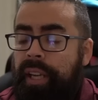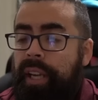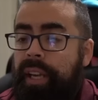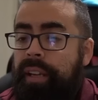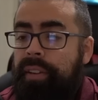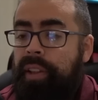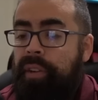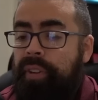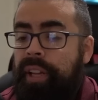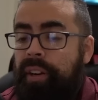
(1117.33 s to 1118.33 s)
And they
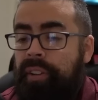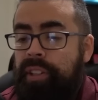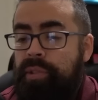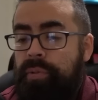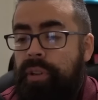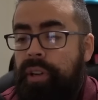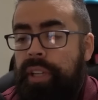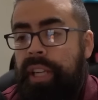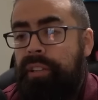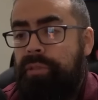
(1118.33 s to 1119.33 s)
go for the Aerial Ace.
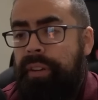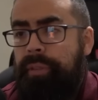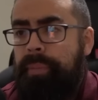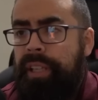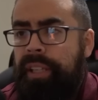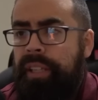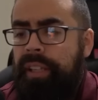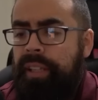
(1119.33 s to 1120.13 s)
Again, great for me.